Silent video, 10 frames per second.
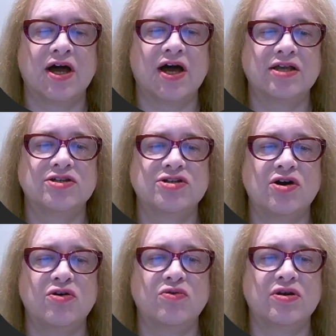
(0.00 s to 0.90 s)
And
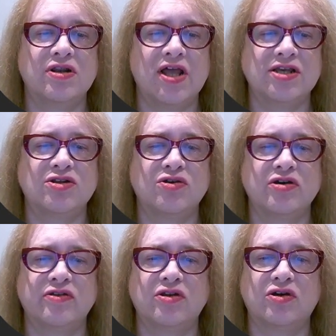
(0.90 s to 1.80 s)
so let's look at
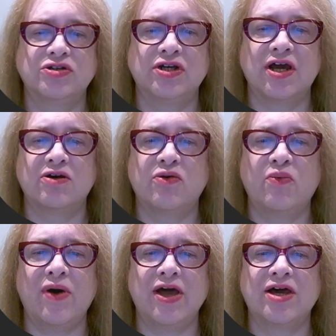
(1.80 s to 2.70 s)
the logic error. Well,
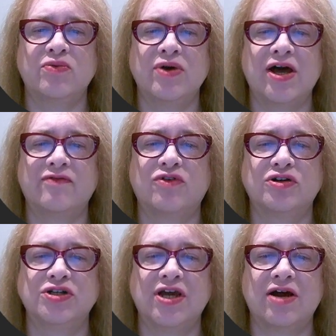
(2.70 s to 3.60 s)
where can we have
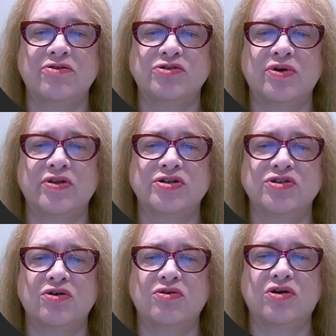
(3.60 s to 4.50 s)
logic errors? Well, there's
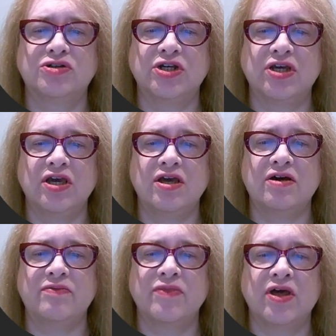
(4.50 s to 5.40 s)
no logic
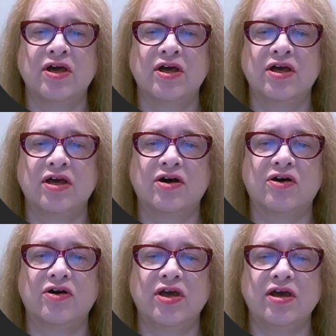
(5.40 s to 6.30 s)
here
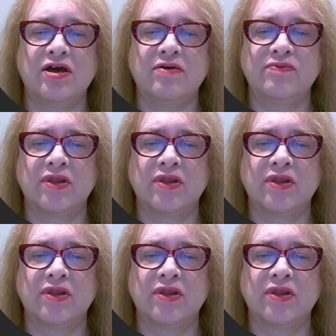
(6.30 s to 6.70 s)
or here.